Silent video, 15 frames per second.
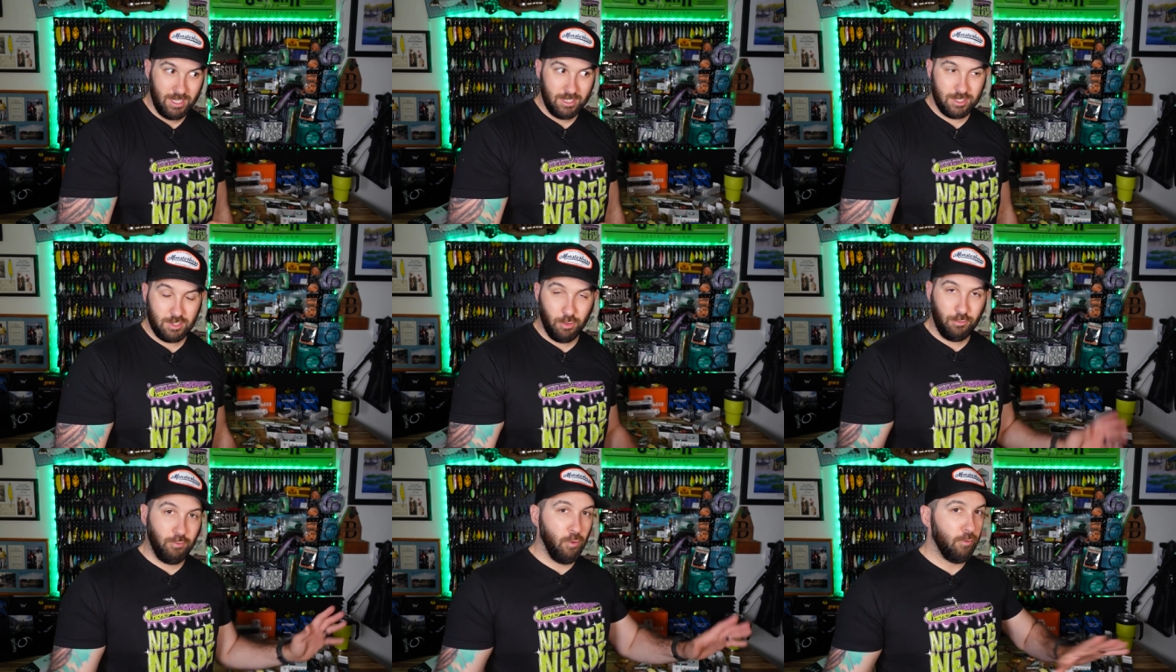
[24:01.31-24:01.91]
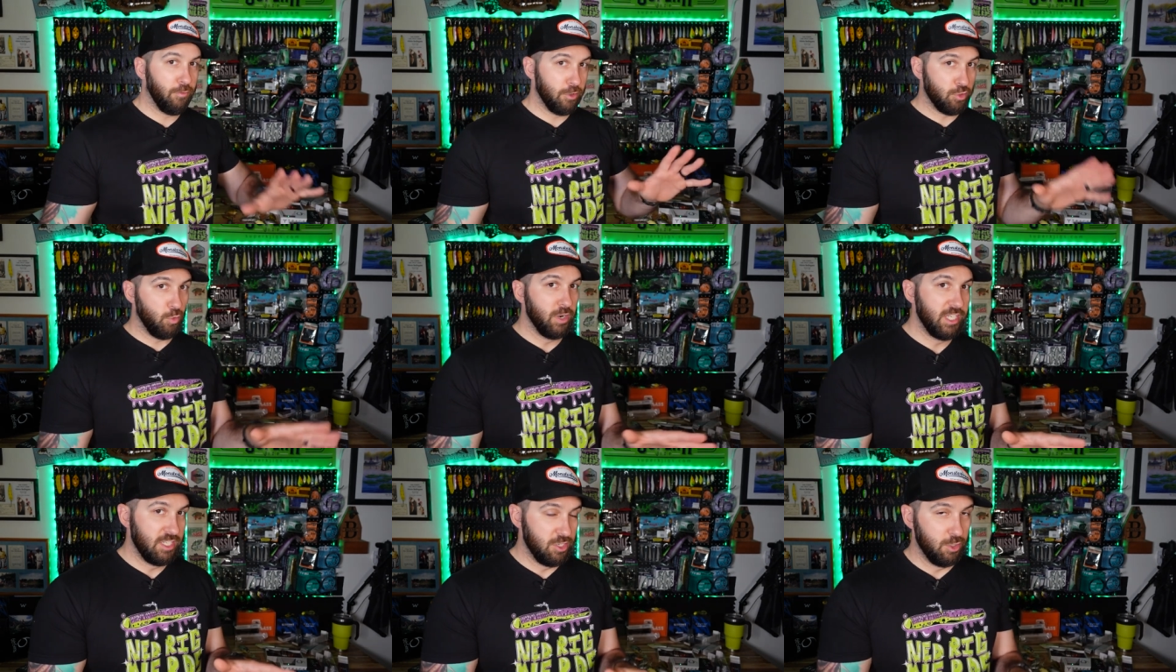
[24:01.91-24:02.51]
So four for
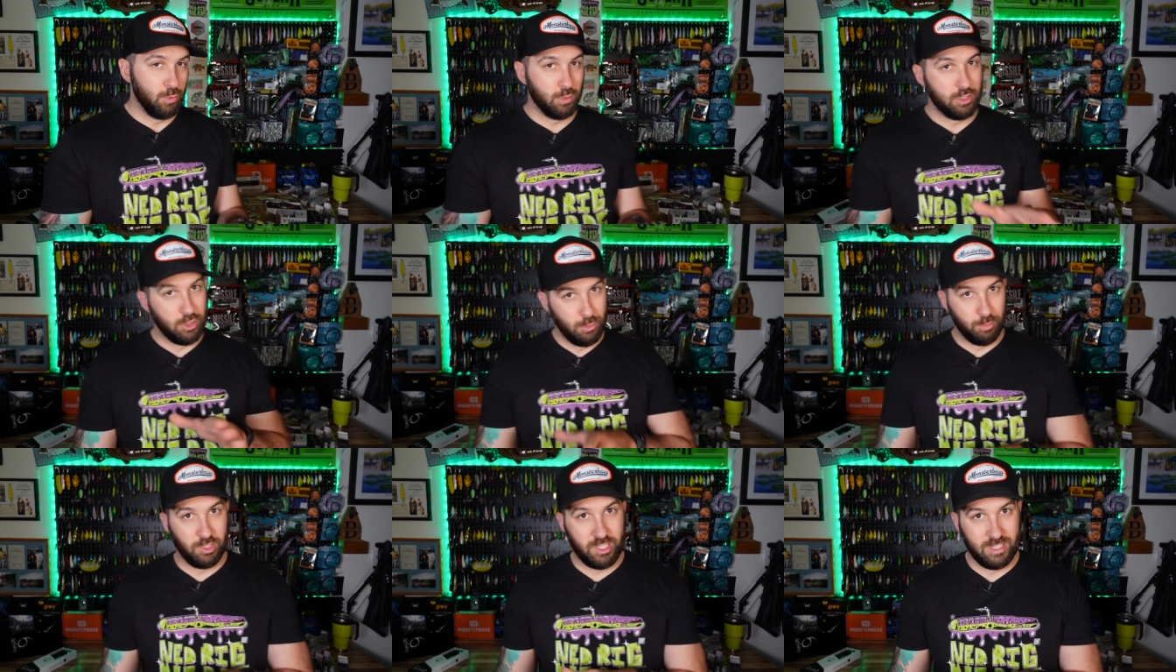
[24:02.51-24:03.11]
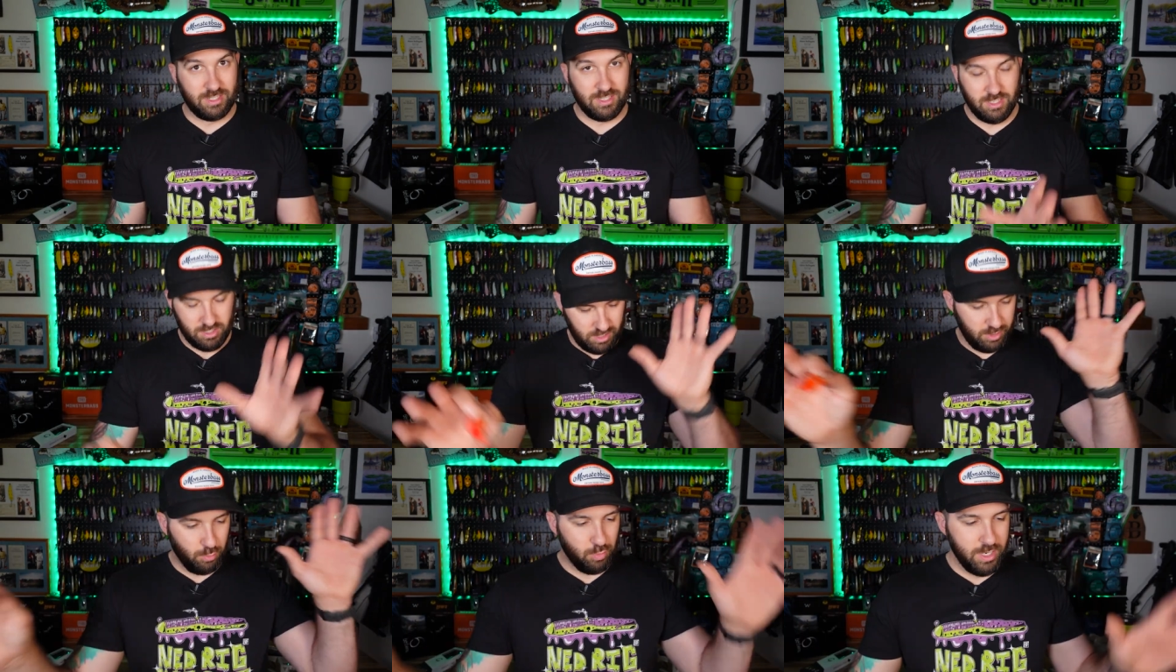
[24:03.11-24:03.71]
22 were duplicates. Let's
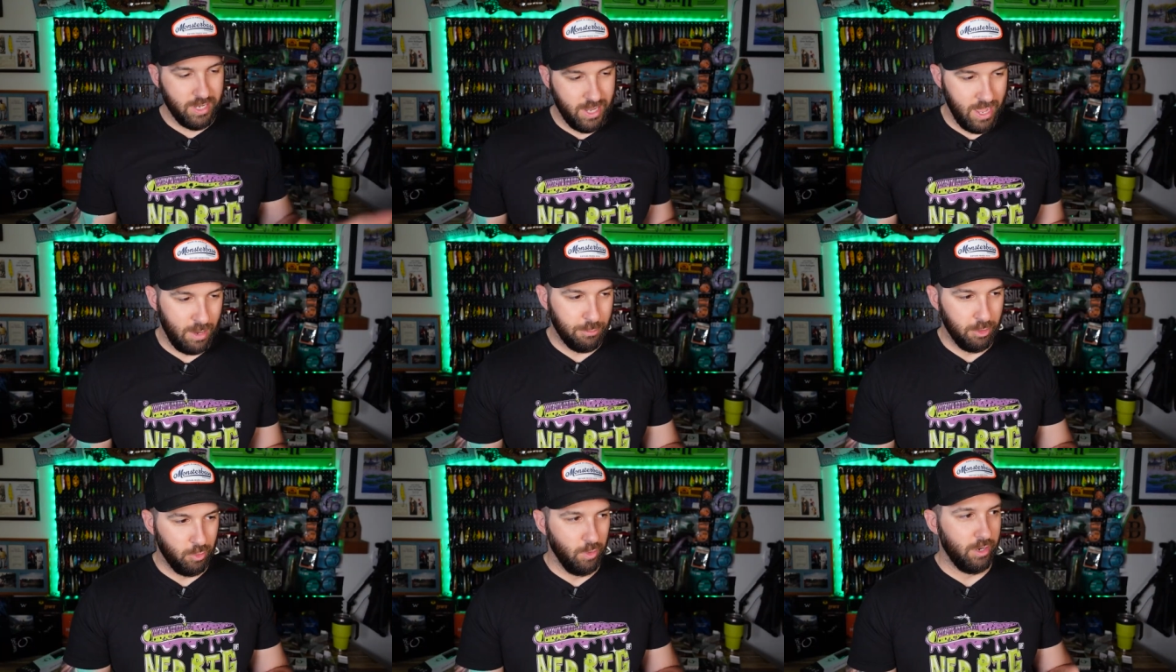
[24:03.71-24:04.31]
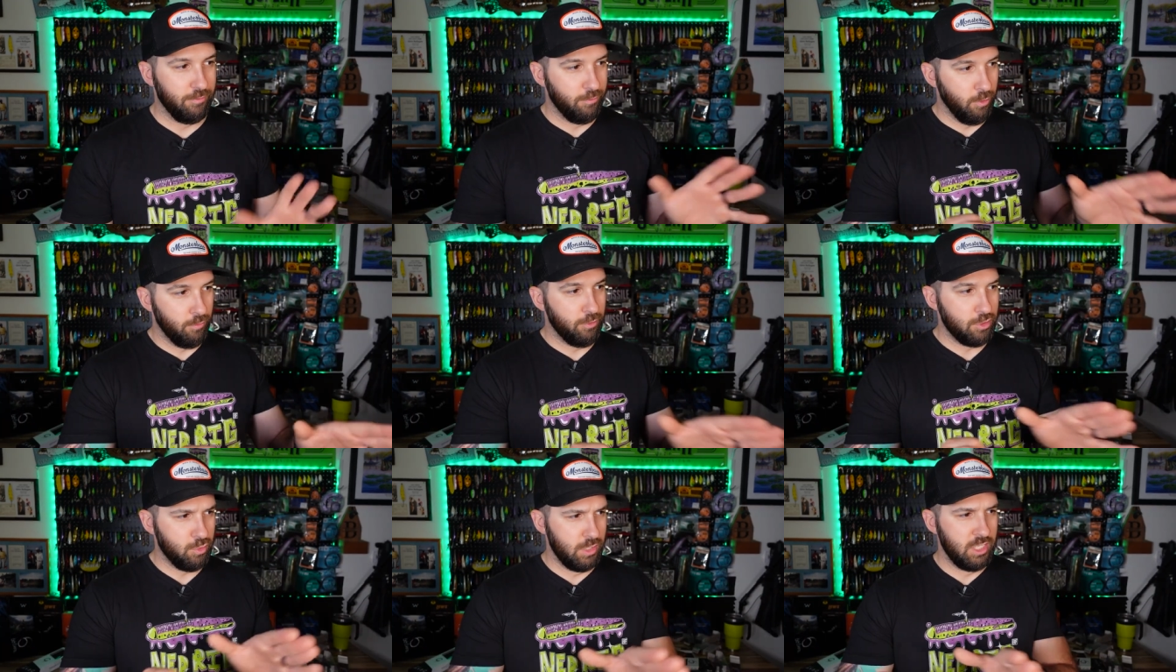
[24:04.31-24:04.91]
like recap real quick. Four
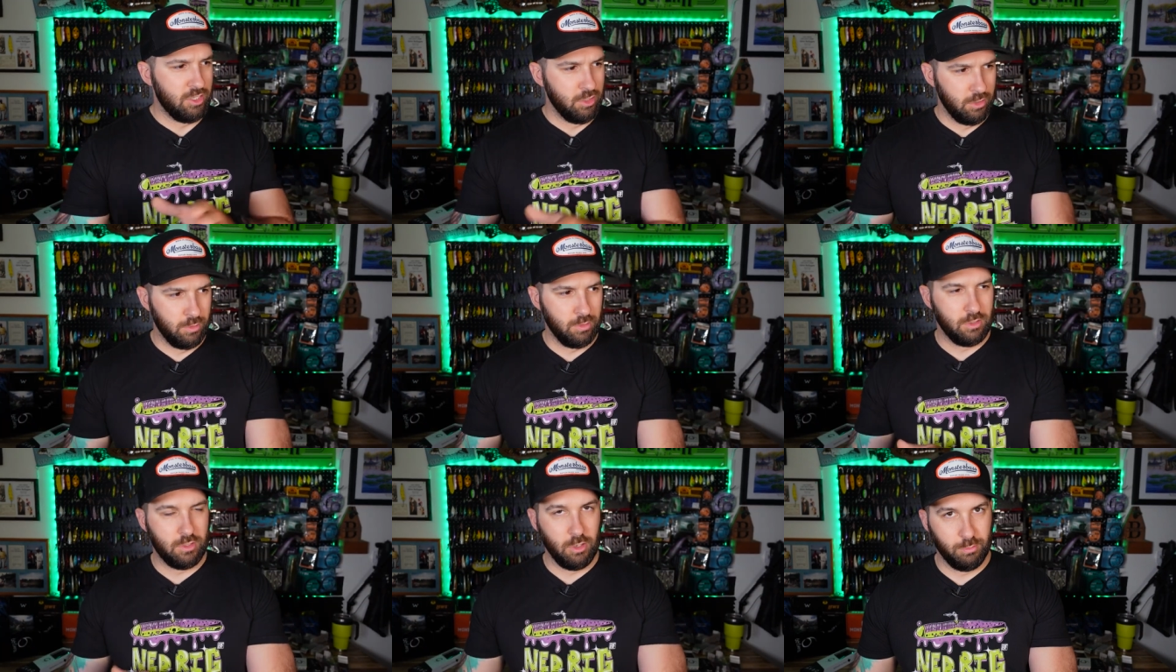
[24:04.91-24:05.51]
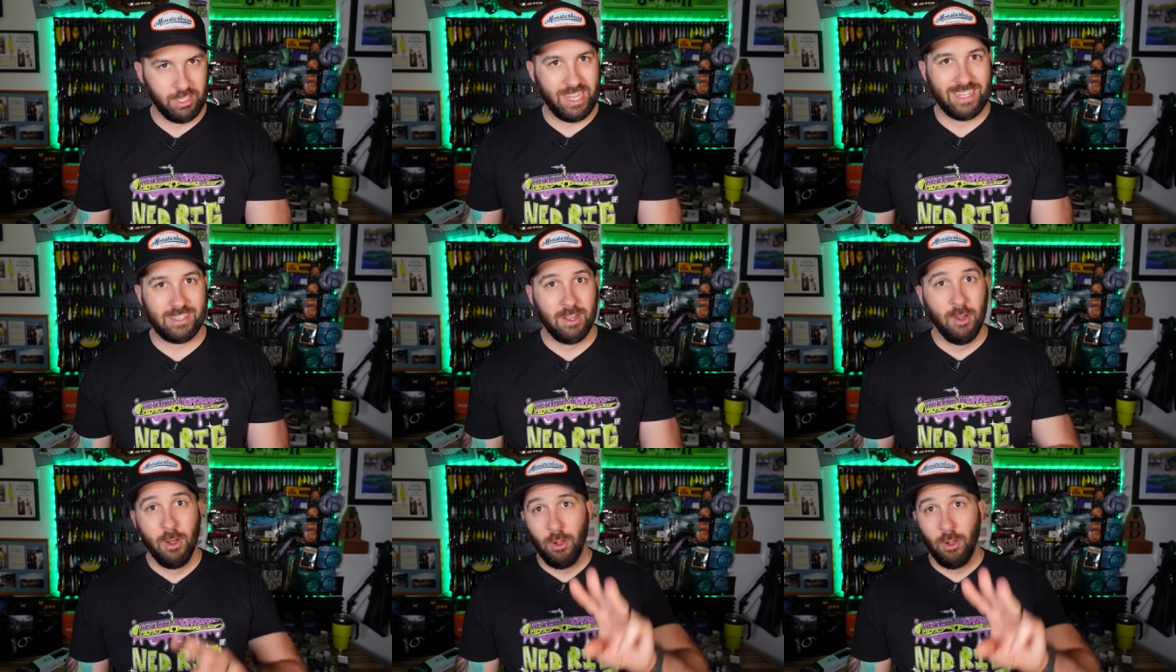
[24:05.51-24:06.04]
for 22 duplicates.